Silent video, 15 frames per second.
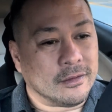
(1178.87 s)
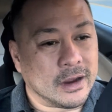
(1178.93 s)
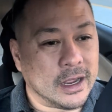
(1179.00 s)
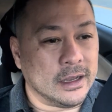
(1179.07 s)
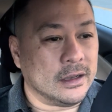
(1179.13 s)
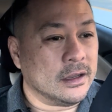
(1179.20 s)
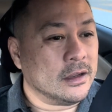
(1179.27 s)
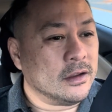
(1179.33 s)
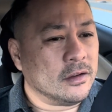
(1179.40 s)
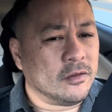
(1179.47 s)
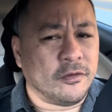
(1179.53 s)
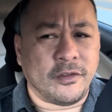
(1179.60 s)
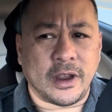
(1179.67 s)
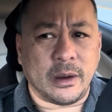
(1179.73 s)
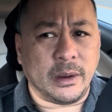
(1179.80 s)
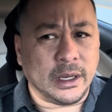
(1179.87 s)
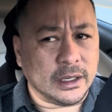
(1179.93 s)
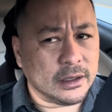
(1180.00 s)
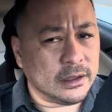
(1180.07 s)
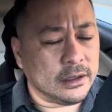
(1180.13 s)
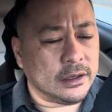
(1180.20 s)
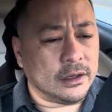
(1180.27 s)
right? Very
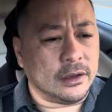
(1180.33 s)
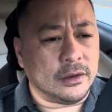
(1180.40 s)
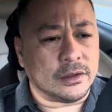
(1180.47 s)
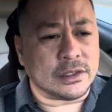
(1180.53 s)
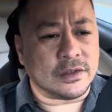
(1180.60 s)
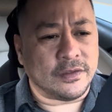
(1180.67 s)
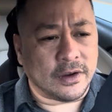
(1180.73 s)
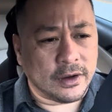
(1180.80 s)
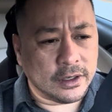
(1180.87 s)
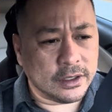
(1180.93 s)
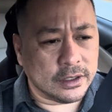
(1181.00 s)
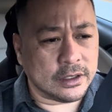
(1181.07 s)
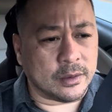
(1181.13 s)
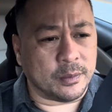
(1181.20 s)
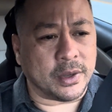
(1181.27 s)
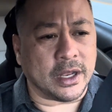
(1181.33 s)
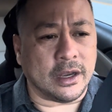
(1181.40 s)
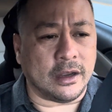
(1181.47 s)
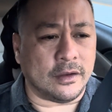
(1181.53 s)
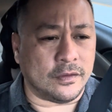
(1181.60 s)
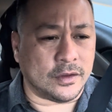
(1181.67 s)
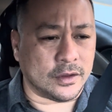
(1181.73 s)
good use, very good
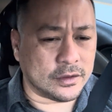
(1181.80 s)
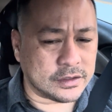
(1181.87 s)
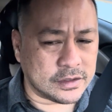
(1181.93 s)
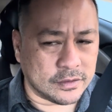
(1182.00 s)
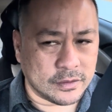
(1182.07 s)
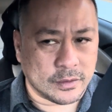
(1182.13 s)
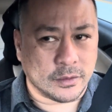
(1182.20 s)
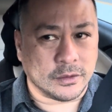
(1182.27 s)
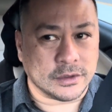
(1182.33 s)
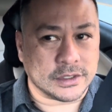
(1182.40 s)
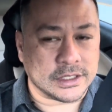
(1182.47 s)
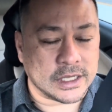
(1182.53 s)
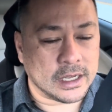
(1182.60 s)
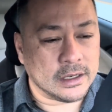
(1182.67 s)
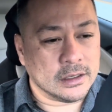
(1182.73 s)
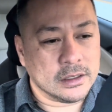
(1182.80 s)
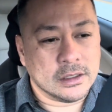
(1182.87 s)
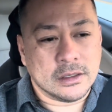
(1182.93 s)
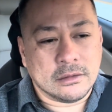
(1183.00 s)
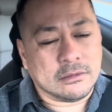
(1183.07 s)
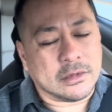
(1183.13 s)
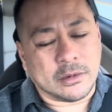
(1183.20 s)
competitive use of the rule set,
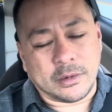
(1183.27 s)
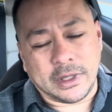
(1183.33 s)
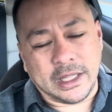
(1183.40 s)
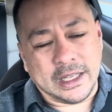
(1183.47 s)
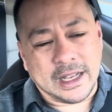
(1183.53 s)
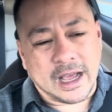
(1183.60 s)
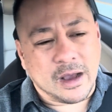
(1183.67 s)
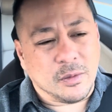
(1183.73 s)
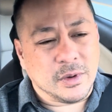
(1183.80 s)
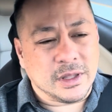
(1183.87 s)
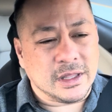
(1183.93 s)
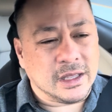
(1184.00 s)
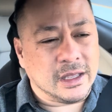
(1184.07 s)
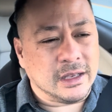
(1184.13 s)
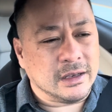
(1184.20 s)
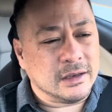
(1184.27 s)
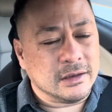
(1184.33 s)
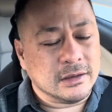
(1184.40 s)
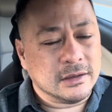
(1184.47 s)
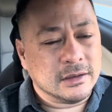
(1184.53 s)
but really not within